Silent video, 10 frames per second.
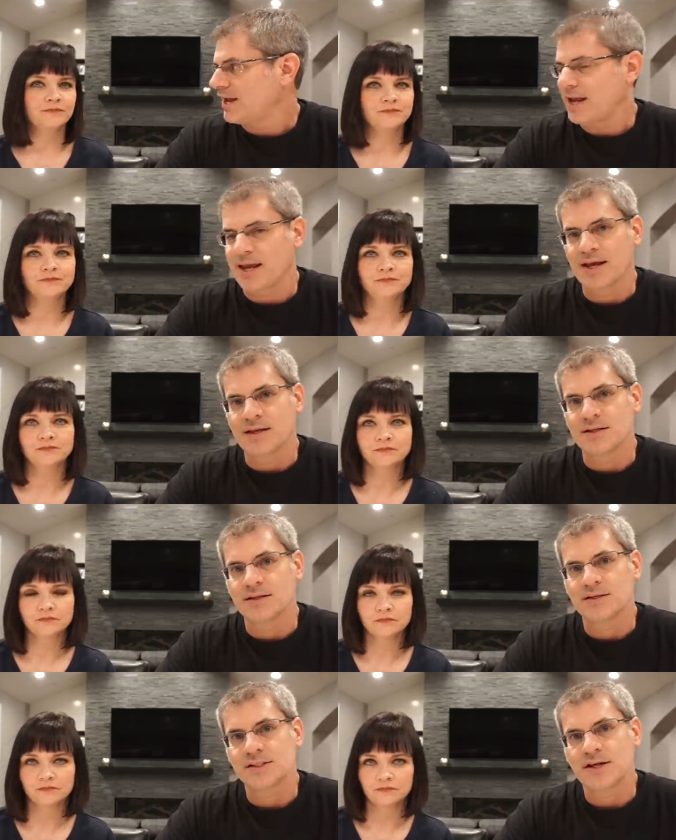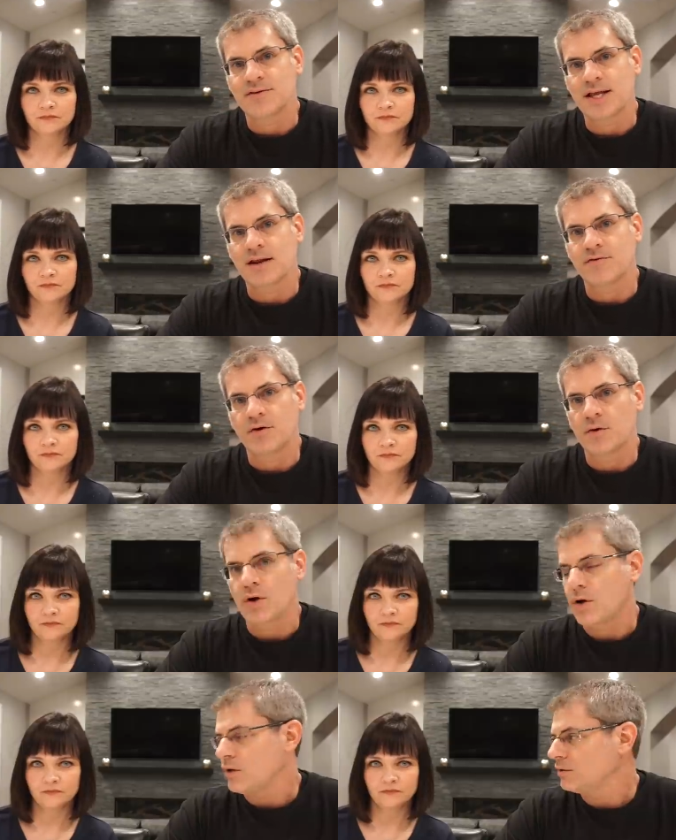Speaker 1: and Stephanie got a phone
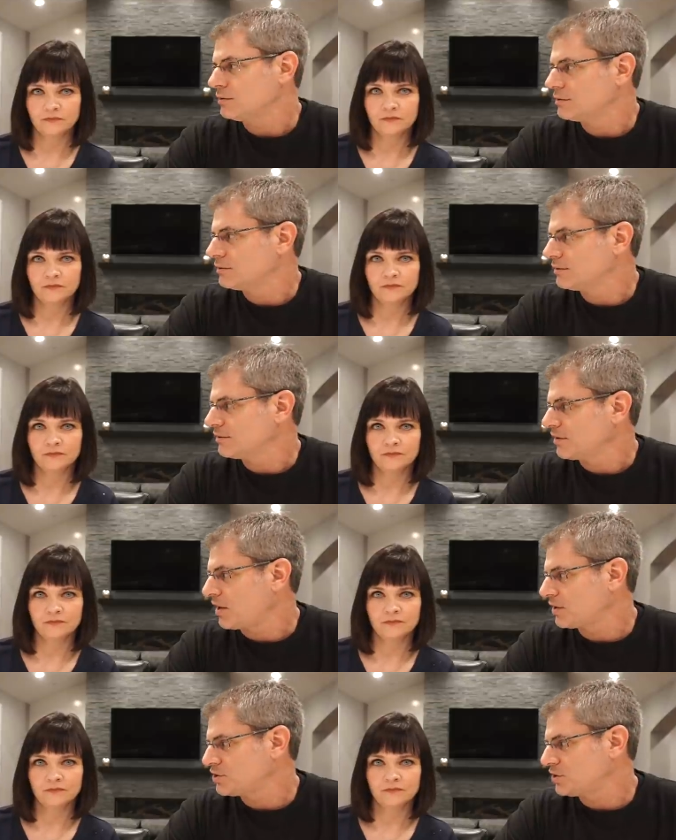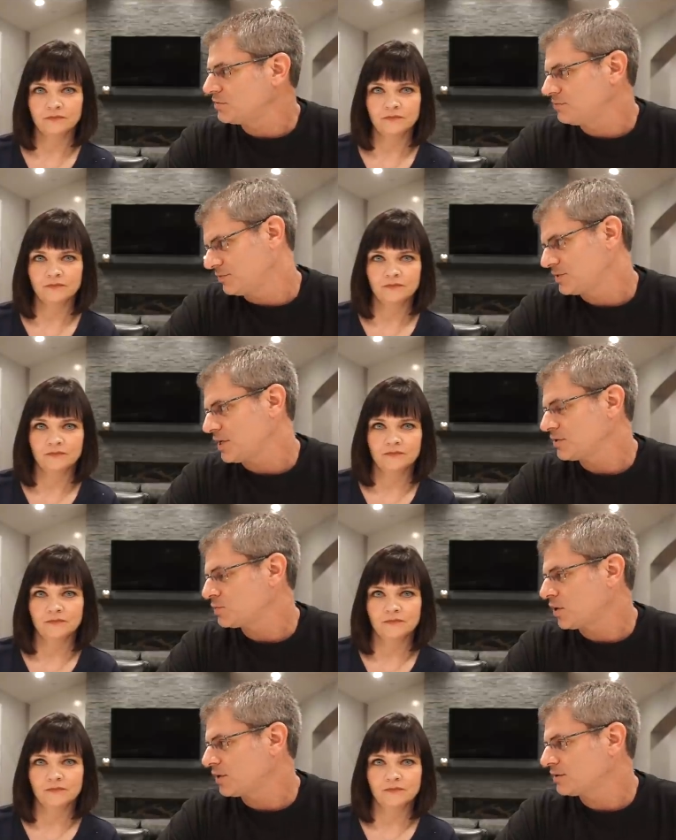call. I'll let you tell
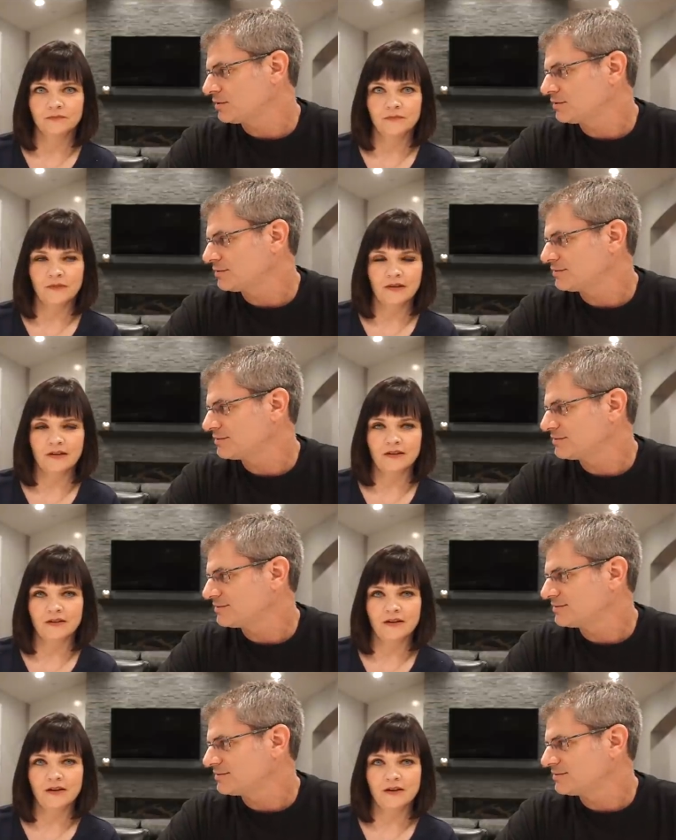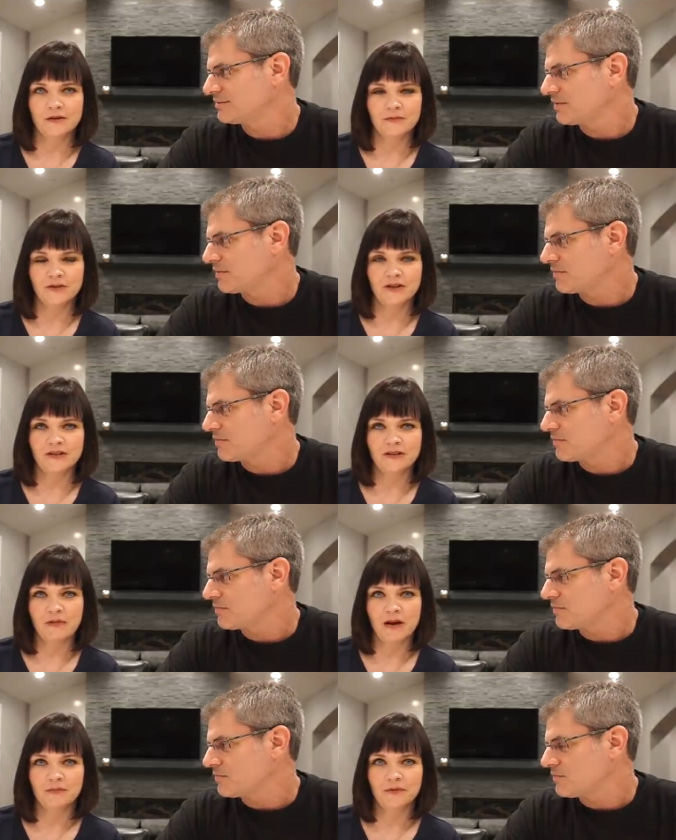this part.
Speaker 2: Um, Justin's
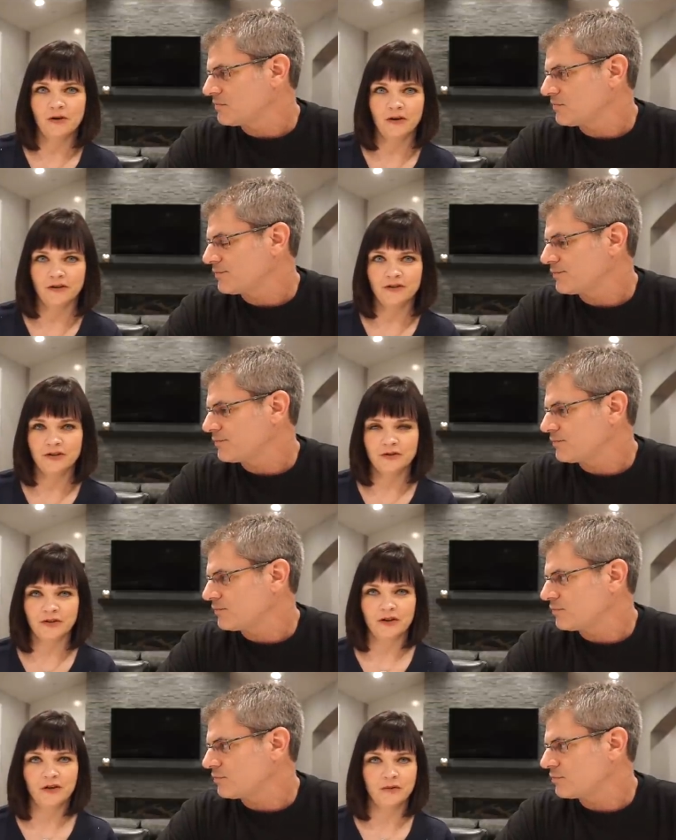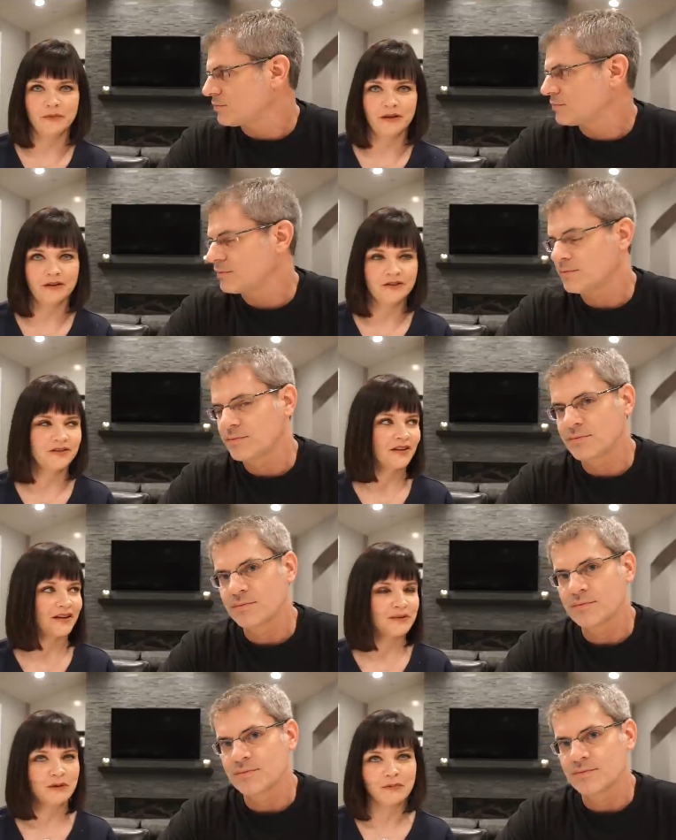mom called. She usually called me because she
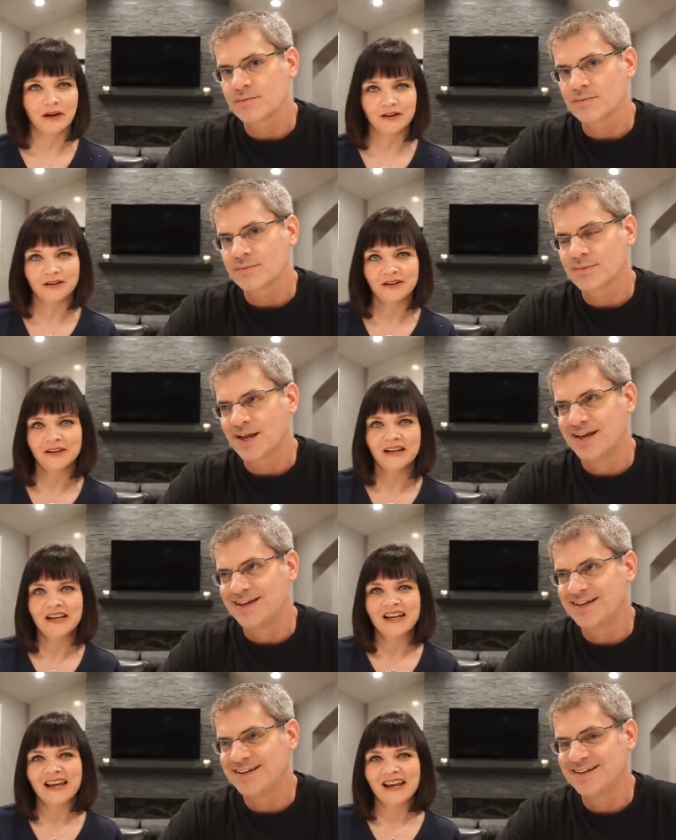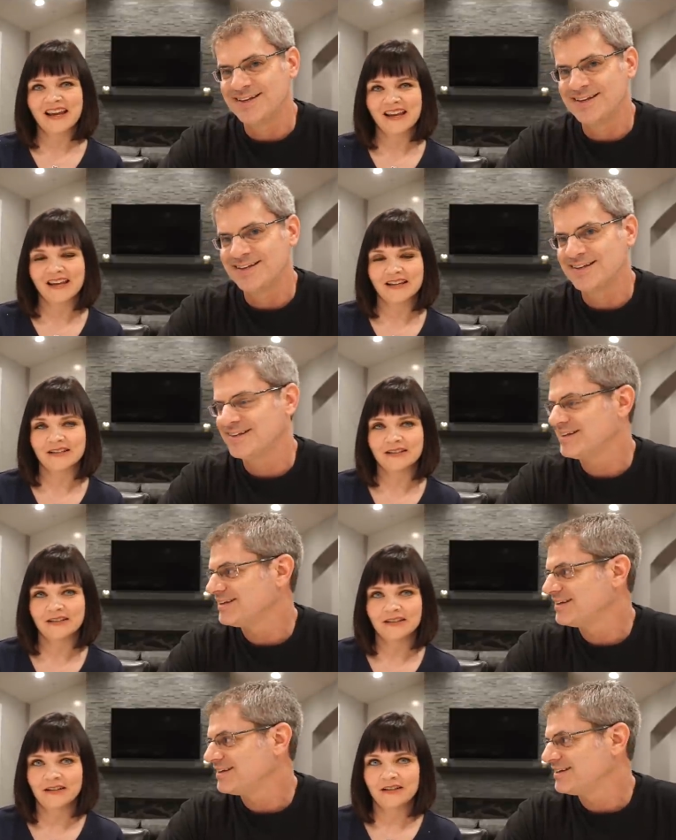liked me better.
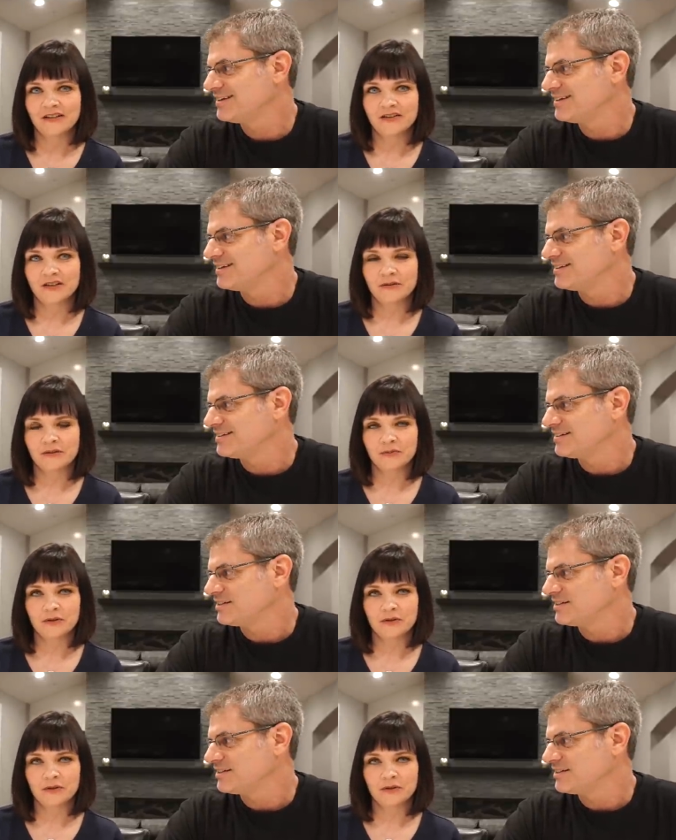And she was